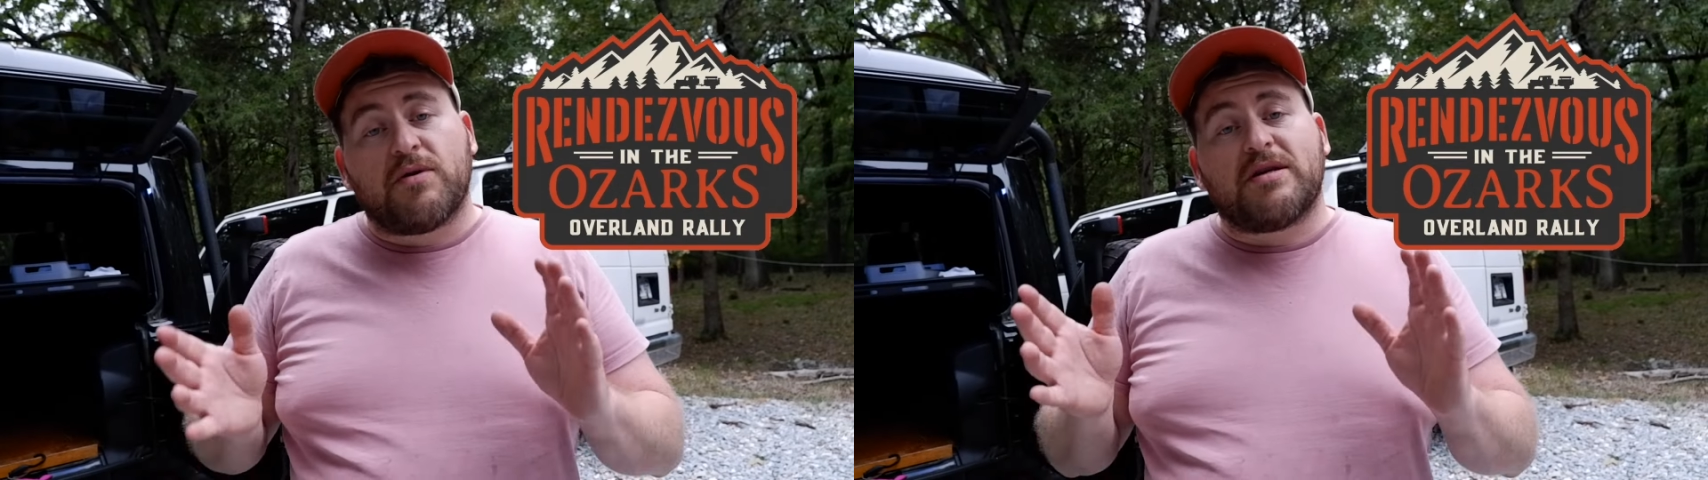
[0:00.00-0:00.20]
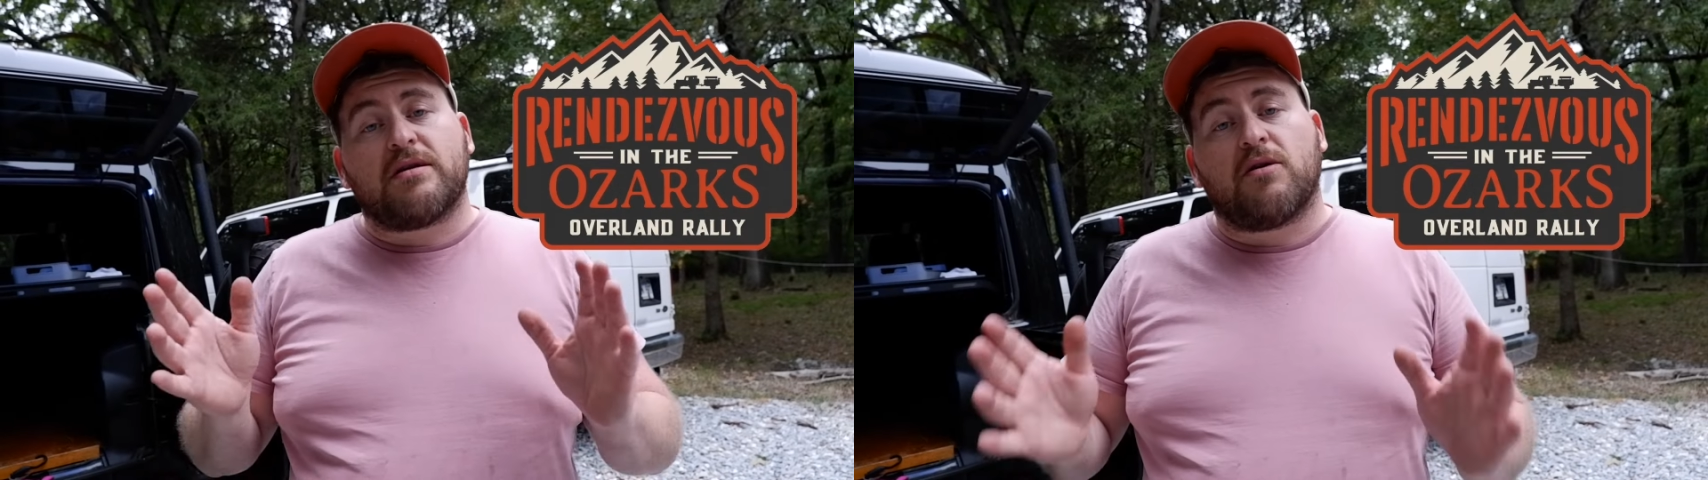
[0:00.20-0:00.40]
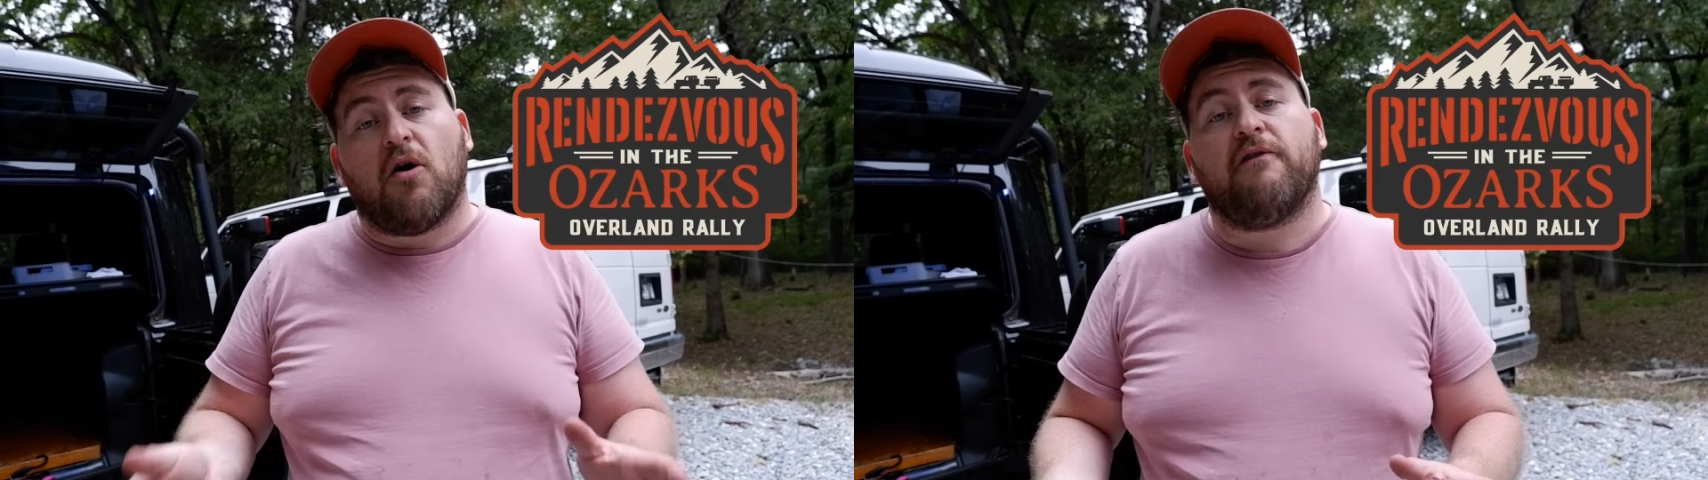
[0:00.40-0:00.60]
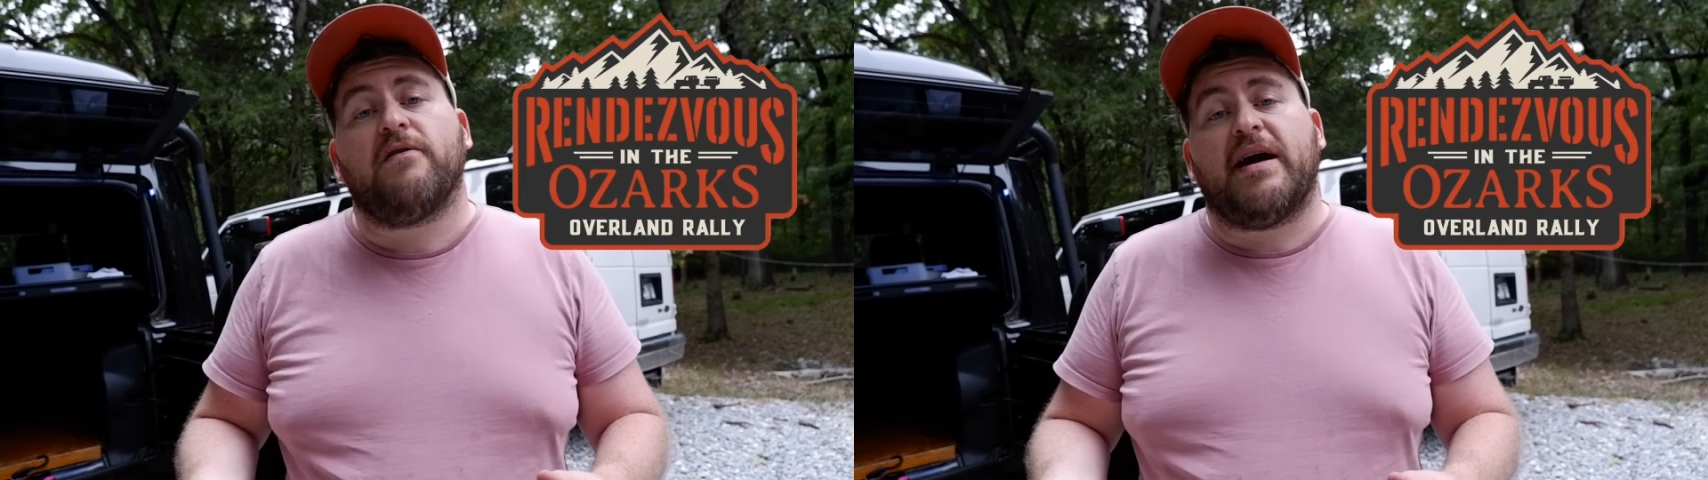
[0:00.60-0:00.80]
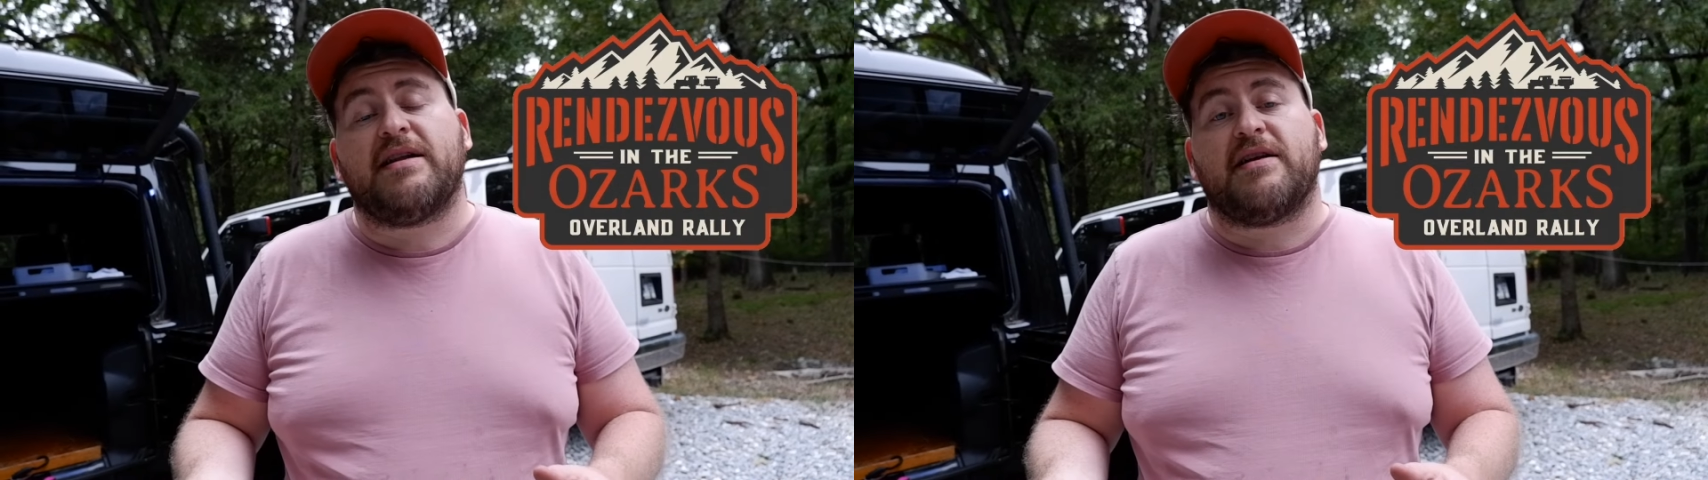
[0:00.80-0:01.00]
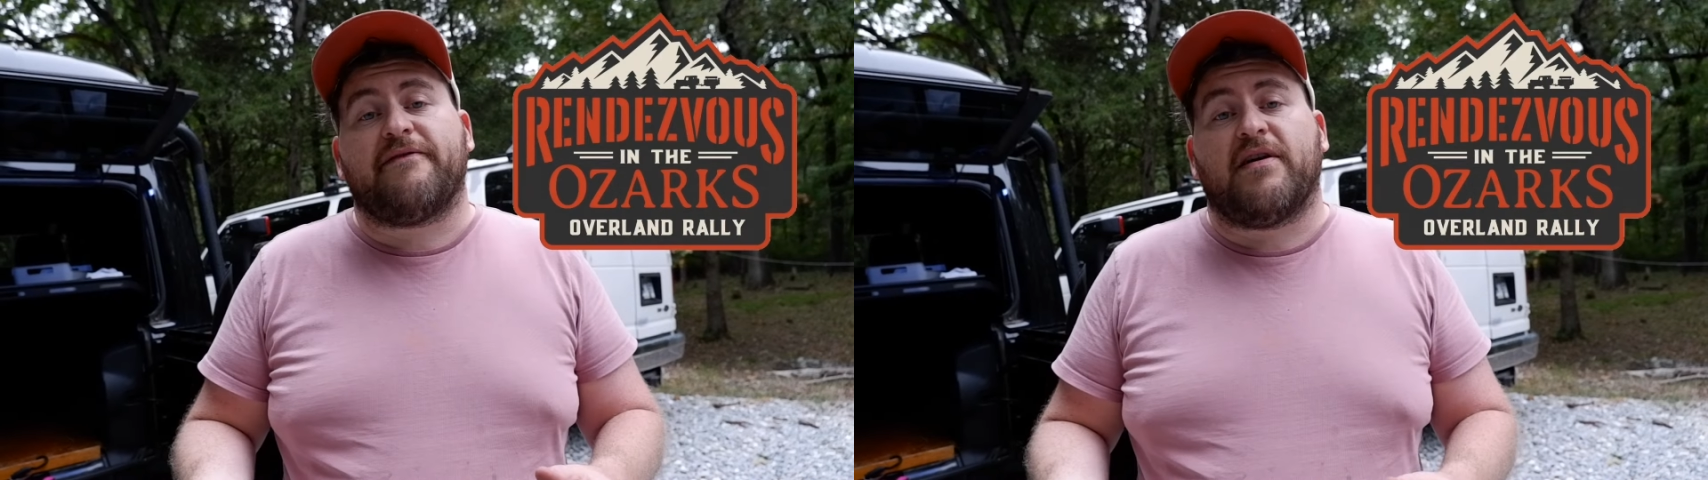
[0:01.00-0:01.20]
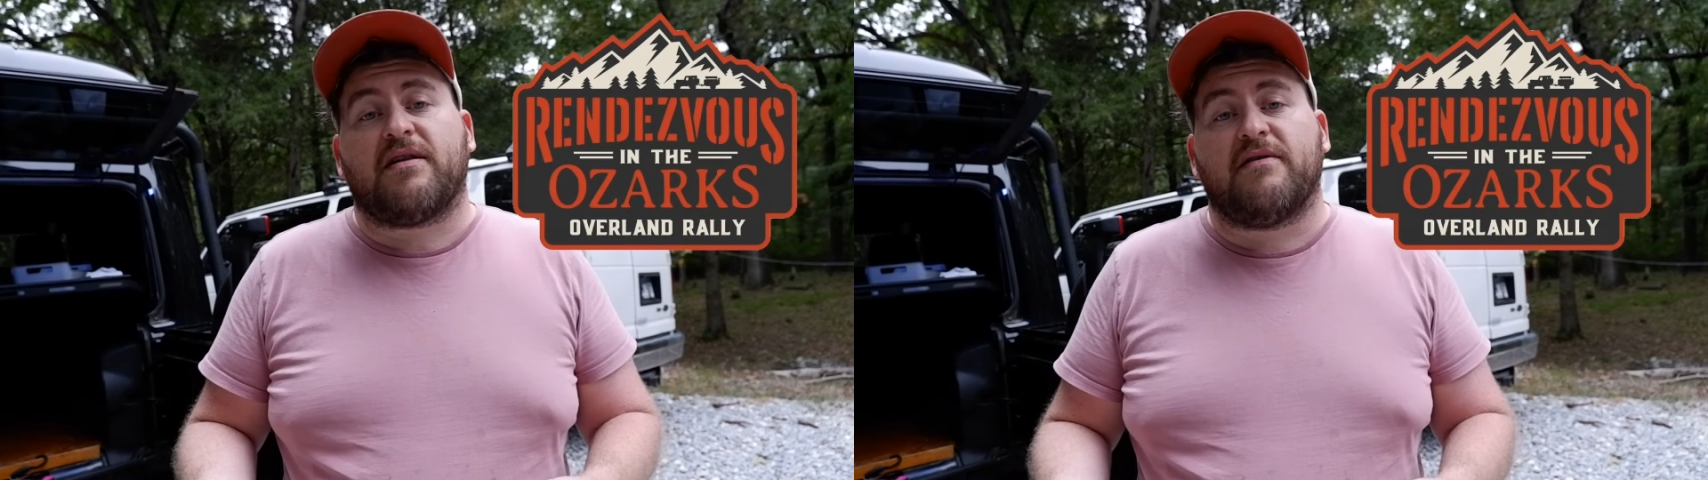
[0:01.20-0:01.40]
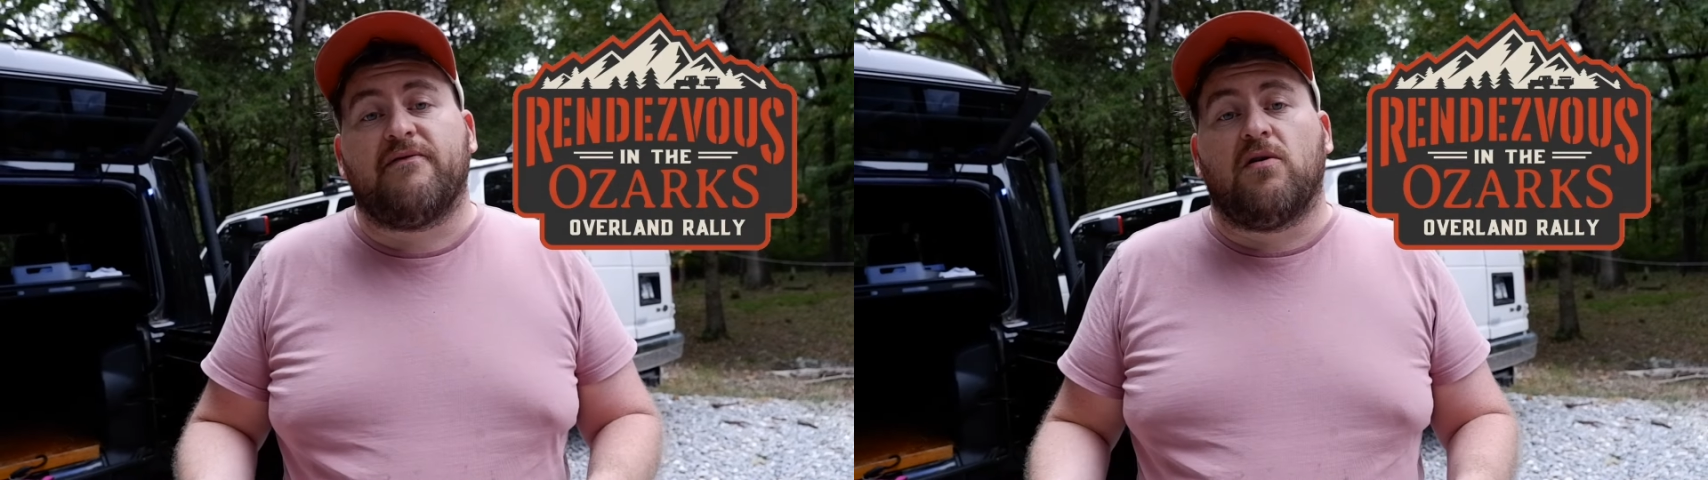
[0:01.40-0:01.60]
which is an overlanding
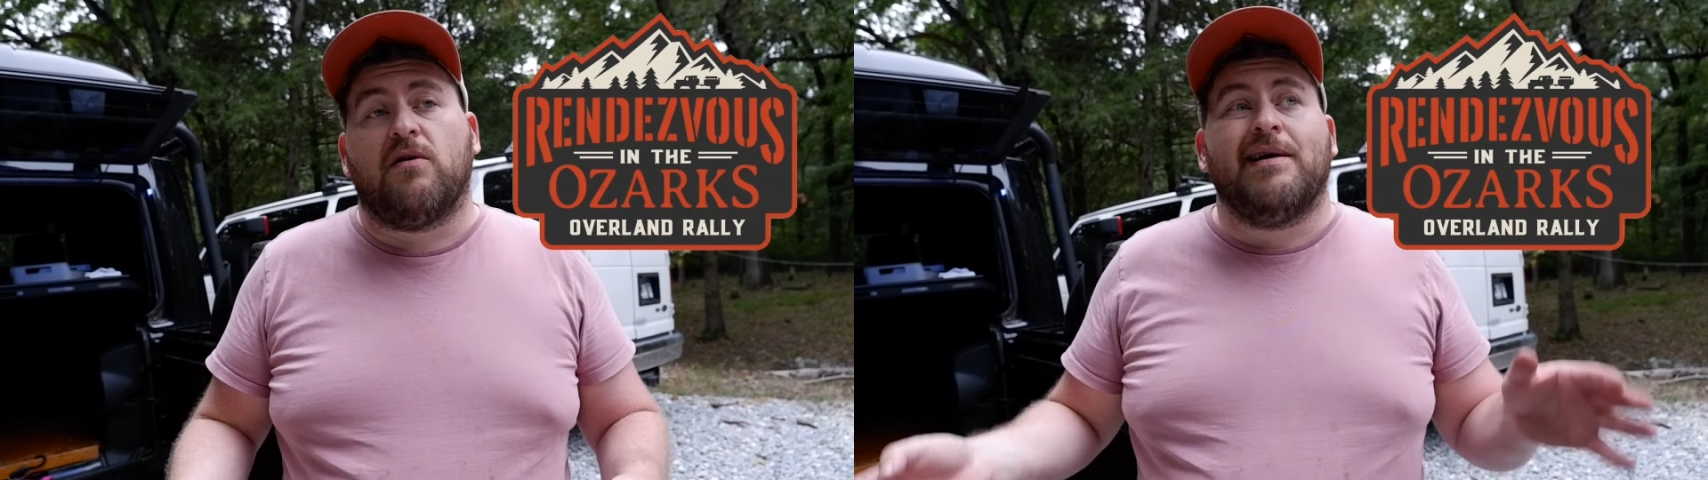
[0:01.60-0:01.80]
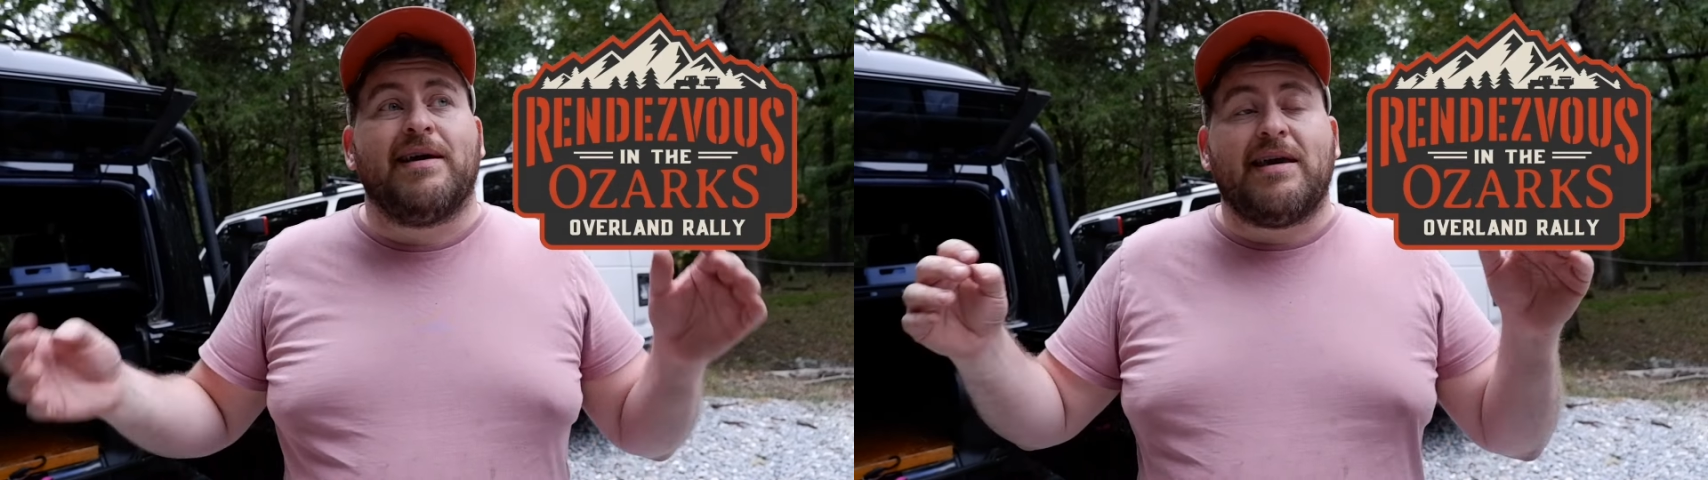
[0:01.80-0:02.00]
festival